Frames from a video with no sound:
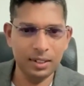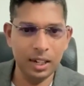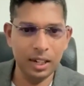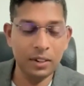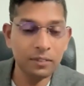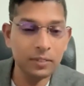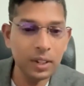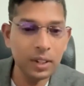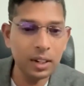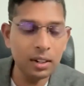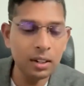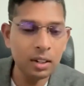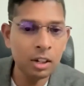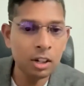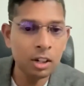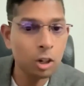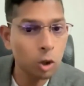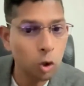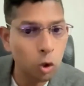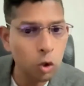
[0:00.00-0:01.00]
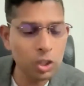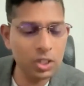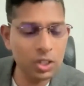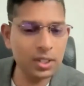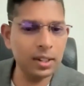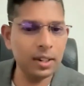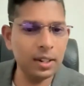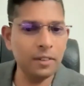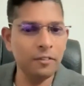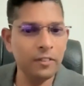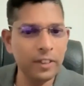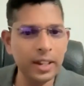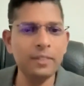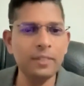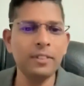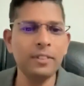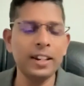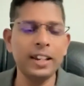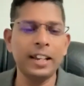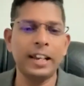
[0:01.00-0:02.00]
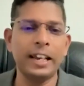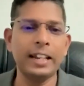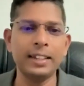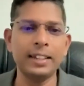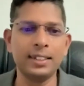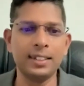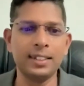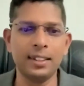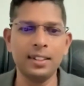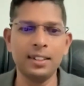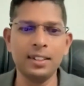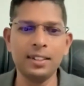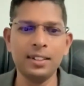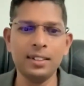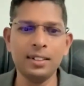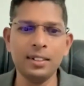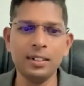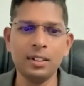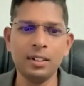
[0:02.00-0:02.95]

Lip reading: if the roots are very, very healthy,